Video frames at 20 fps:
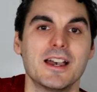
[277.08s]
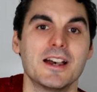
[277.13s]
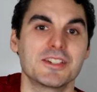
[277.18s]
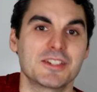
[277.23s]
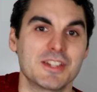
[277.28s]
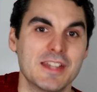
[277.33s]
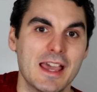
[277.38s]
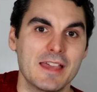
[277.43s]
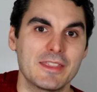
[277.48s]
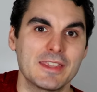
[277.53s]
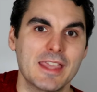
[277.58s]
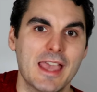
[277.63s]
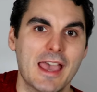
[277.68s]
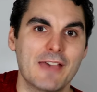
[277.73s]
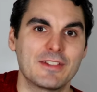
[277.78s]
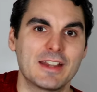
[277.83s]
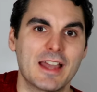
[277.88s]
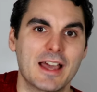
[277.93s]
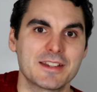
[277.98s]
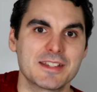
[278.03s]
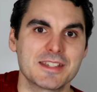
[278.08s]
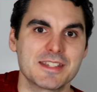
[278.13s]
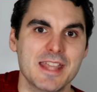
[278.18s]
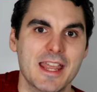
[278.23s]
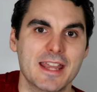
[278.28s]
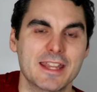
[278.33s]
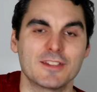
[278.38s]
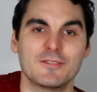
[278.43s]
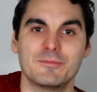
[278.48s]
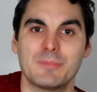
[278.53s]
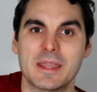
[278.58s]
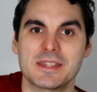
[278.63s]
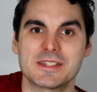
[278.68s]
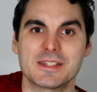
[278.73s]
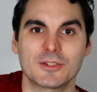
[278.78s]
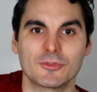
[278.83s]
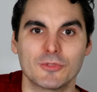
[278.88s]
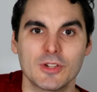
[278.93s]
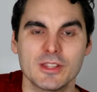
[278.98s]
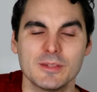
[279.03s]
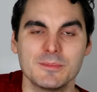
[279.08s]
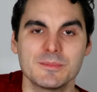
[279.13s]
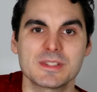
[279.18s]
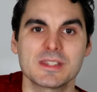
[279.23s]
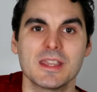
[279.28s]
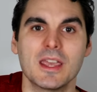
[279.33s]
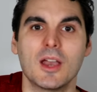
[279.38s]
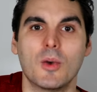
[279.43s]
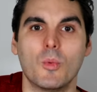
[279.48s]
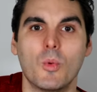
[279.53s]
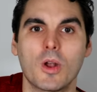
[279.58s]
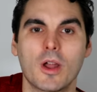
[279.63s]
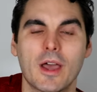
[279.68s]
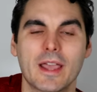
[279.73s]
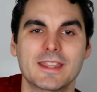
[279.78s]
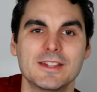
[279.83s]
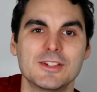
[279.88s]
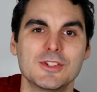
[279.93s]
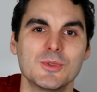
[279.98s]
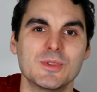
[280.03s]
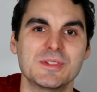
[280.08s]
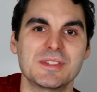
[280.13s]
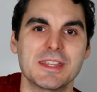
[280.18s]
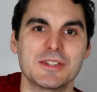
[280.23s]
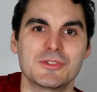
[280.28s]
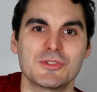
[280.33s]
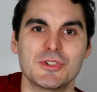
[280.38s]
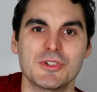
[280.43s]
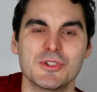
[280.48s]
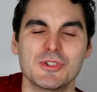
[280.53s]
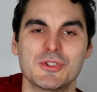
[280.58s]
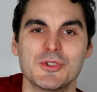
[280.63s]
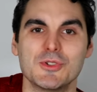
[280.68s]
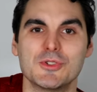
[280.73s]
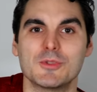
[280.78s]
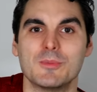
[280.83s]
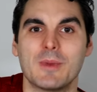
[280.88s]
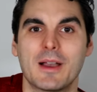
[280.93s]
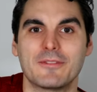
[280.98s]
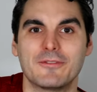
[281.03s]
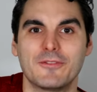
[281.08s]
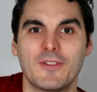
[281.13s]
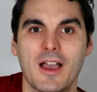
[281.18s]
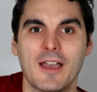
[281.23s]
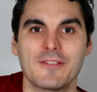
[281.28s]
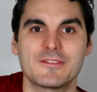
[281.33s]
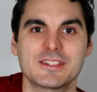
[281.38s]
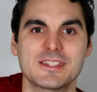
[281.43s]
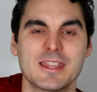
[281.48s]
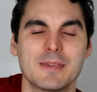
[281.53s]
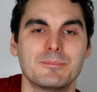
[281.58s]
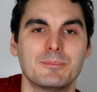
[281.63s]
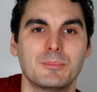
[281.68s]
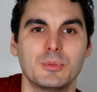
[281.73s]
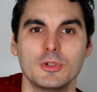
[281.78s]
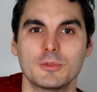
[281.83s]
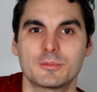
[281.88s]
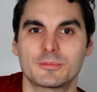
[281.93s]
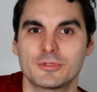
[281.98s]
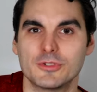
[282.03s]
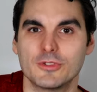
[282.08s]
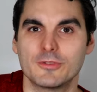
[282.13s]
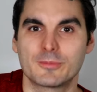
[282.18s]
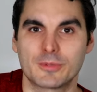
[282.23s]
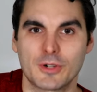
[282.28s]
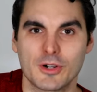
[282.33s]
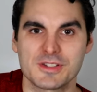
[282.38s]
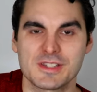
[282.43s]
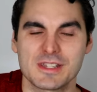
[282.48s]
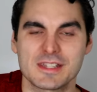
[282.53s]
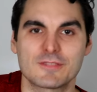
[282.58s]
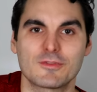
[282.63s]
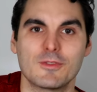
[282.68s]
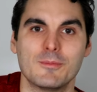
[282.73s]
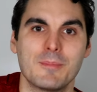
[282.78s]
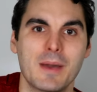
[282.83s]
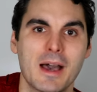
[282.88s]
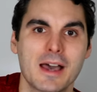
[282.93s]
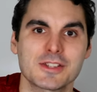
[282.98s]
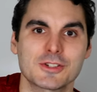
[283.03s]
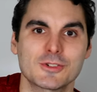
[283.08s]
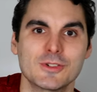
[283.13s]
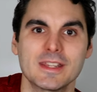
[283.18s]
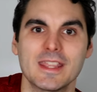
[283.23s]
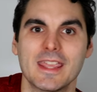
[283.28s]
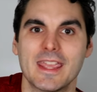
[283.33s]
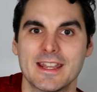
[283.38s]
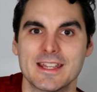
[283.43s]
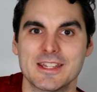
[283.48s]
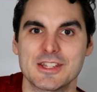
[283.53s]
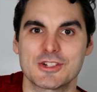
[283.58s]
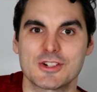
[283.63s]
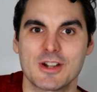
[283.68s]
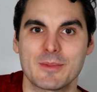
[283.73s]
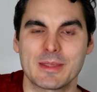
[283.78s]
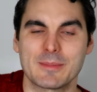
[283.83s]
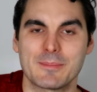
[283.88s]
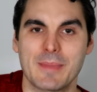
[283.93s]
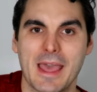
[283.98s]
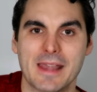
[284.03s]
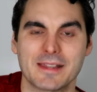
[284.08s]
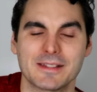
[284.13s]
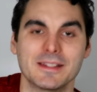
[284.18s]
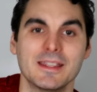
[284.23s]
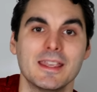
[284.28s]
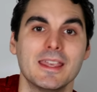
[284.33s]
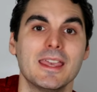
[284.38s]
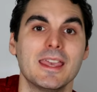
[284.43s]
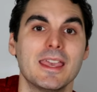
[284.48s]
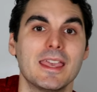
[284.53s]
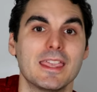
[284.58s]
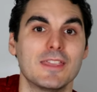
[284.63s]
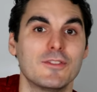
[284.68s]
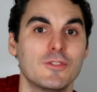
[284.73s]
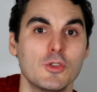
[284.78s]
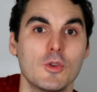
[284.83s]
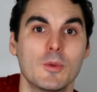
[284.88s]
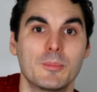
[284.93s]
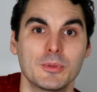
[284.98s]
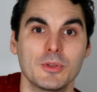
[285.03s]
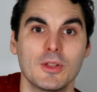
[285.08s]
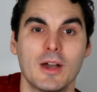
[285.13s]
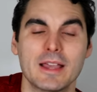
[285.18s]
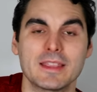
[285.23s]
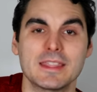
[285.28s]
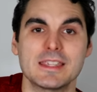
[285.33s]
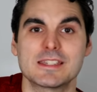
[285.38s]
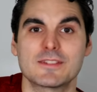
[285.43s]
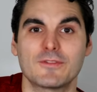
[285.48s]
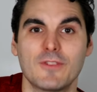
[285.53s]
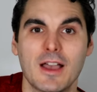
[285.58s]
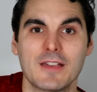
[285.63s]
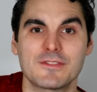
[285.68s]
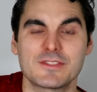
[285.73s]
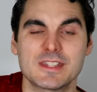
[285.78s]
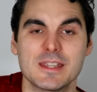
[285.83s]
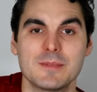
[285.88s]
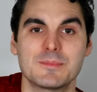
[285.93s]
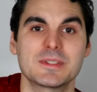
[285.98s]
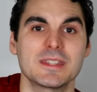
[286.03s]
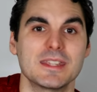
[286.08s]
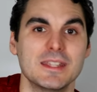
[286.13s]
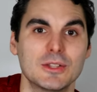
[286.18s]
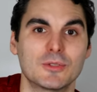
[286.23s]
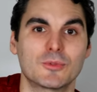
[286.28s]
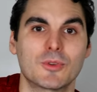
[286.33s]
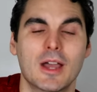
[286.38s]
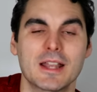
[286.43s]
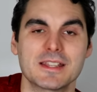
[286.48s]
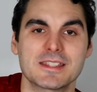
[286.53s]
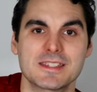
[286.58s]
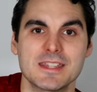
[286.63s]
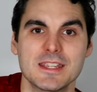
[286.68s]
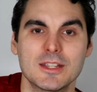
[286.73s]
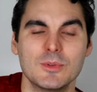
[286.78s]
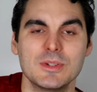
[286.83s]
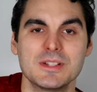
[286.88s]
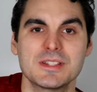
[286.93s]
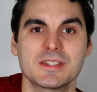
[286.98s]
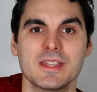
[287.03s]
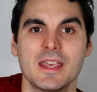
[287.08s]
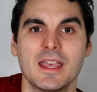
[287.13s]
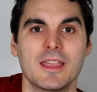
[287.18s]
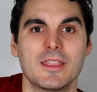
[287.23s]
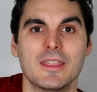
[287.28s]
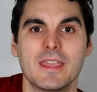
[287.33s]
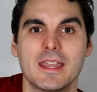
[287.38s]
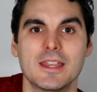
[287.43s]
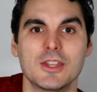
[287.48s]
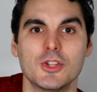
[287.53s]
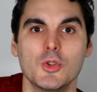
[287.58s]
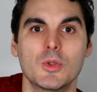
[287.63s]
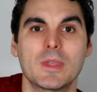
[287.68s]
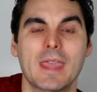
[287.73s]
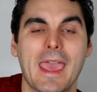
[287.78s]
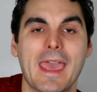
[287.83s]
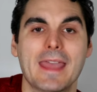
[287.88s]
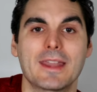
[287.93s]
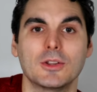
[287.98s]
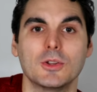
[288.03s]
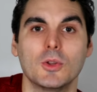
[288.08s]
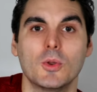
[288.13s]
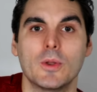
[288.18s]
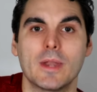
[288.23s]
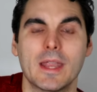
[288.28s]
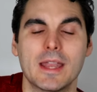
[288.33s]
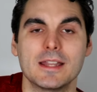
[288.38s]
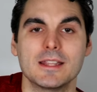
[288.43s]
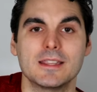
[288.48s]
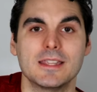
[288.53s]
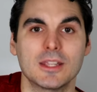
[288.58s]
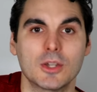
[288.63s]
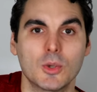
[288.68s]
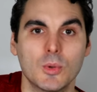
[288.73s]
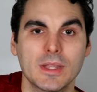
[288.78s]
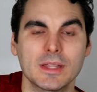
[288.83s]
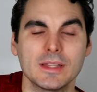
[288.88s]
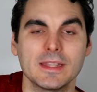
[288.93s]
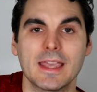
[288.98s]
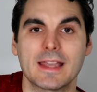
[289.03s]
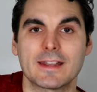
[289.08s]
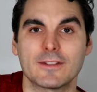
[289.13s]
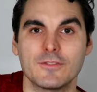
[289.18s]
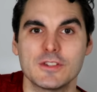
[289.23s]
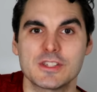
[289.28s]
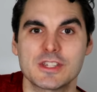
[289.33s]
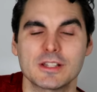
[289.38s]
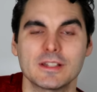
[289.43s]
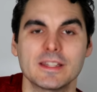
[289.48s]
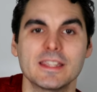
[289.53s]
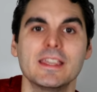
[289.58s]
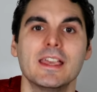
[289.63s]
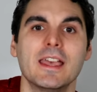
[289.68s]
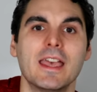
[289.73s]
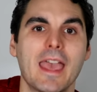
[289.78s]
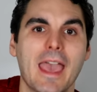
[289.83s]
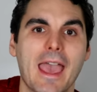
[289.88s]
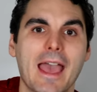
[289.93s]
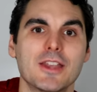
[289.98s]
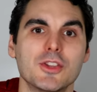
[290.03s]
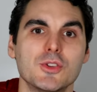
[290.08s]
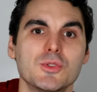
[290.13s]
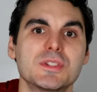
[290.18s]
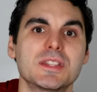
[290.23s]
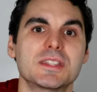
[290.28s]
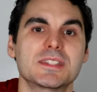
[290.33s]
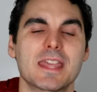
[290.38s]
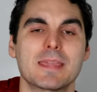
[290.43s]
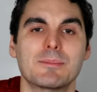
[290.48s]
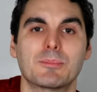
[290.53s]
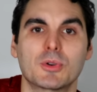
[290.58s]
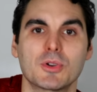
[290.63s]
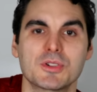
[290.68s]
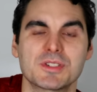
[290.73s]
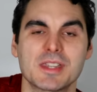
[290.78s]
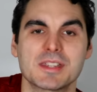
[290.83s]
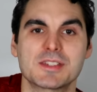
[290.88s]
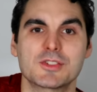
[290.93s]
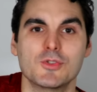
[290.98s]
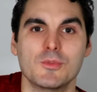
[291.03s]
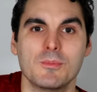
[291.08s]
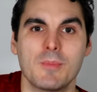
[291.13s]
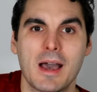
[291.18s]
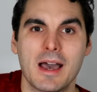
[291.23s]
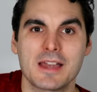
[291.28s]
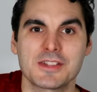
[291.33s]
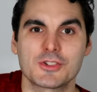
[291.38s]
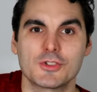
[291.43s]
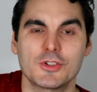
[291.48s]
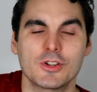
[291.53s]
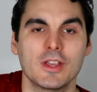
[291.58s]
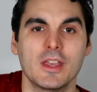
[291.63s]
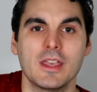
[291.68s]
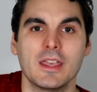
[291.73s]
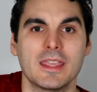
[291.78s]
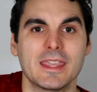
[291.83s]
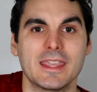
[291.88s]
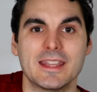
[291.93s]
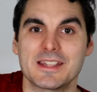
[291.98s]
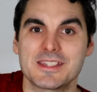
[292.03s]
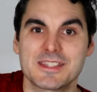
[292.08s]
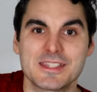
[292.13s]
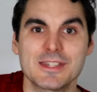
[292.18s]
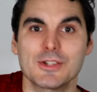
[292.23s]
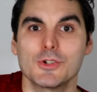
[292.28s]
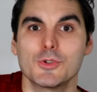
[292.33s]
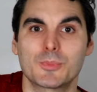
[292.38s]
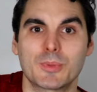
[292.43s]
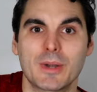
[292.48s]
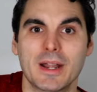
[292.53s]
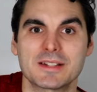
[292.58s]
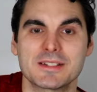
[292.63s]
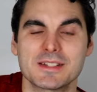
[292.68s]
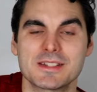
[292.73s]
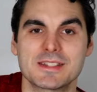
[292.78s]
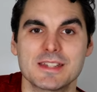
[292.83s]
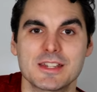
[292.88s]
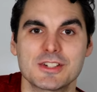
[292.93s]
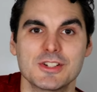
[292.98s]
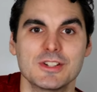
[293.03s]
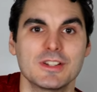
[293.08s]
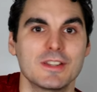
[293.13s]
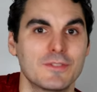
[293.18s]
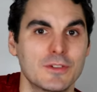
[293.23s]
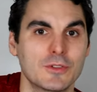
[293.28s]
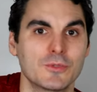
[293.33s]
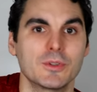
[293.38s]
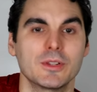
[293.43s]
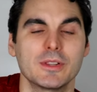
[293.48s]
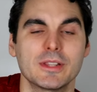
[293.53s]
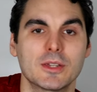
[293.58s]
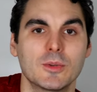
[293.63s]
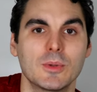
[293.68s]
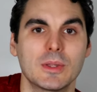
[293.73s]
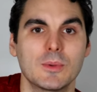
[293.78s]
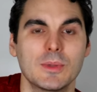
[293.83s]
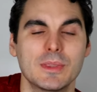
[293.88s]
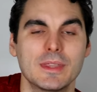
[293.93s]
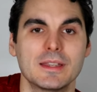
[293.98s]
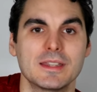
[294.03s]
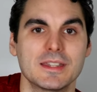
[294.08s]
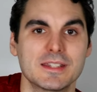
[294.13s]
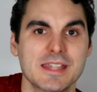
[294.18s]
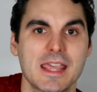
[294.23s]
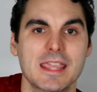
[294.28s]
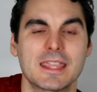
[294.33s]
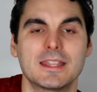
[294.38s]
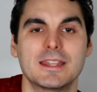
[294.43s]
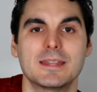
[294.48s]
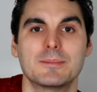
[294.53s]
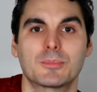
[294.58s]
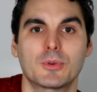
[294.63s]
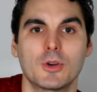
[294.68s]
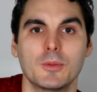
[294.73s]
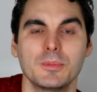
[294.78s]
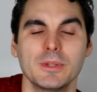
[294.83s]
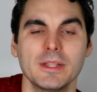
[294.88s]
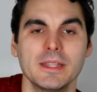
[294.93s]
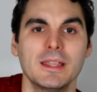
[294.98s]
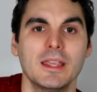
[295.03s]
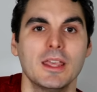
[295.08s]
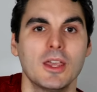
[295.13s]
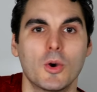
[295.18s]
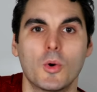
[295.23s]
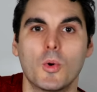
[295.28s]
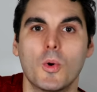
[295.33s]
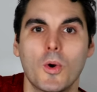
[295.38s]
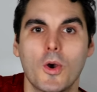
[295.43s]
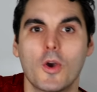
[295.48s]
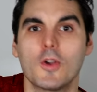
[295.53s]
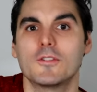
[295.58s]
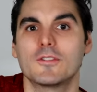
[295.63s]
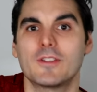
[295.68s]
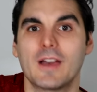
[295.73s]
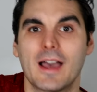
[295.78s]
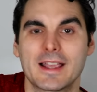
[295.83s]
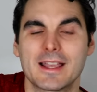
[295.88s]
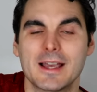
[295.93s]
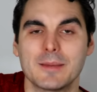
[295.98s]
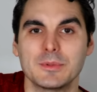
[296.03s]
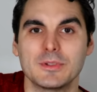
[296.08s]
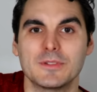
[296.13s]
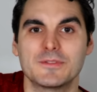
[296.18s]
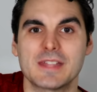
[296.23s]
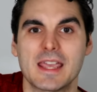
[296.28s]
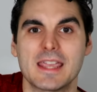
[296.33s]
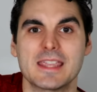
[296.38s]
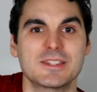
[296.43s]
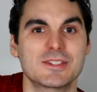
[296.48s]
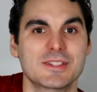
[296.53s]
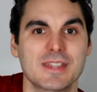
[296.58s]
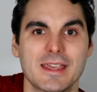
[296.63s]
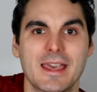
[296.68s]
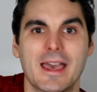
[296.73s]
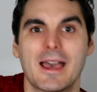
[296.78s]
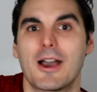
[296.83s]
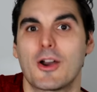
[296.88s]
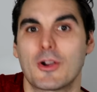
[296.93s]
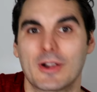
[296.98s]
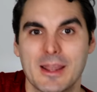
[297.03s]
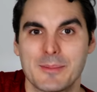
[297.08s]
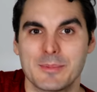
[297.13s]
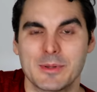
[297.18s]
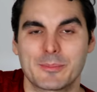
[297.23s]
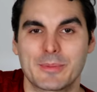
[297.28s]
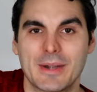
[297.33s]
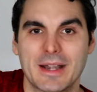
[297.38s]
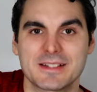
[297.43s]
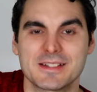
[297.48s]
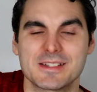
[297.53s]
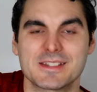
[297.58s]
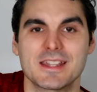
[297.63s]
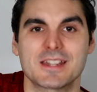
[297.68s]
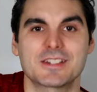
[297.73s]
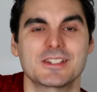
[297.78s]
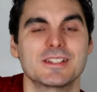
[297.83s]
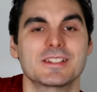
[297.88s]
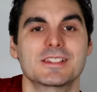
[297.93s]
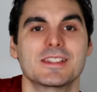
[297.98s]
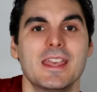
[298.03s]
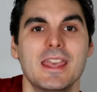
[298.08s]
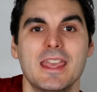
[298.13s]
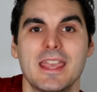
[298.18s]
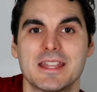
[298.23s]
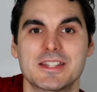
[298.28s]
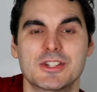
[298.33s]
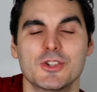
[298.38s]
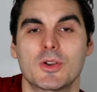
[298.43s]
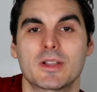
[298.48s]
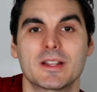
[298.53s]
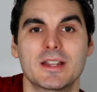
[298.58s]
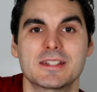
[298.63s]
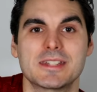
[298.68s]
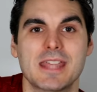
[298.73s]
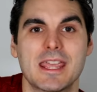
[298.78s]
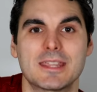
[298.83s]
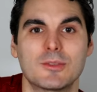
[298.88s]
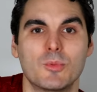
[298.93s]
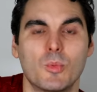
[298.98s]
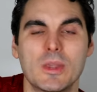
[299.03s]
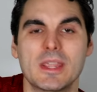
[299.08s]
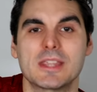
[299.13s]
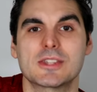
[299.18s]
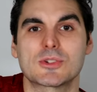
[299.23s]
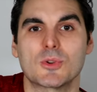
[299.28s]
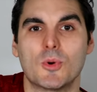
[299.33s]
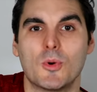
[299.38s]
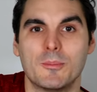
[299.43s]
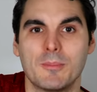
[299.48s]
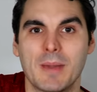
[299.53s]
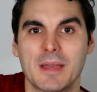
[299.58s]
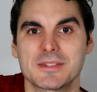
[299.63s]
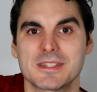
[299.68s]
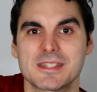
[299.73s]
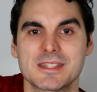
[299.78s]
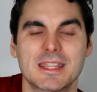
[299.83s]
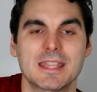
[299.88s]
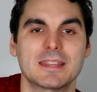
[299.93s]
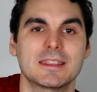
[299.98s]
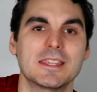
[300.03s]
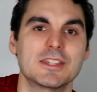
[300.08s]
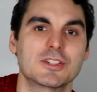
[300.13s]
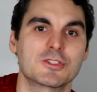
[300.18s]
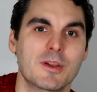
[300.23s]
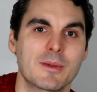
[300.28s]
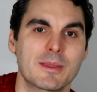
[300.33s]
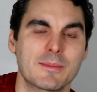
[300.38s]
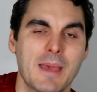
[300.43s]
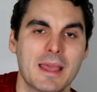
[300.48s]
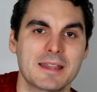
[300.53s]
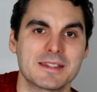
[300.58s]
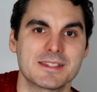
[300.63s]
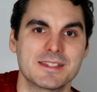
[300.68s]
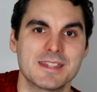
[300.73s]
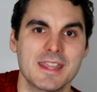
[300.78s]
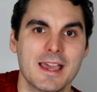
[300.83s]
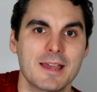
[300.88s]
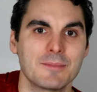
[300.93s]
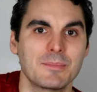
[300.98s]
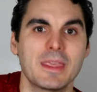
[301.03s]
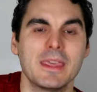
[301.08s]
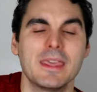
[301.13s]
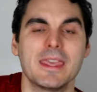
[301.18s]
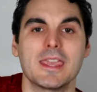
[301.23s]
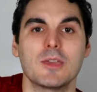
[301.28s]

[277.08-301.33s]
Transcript: So now that you have an understanding of basic rhythms, what I can do is introduce you to my five-step bulletproof process for mastering any strumming pattern. If you apply these five steps in the right sequence, then you can learn anything quickly and efficiently and use the same process to master it in a single practice session if you're really quick with it and you take it in properly, or over a couple of days or a couple of practice sessions. It's not going to take weeks or months to get these strumming patterns down.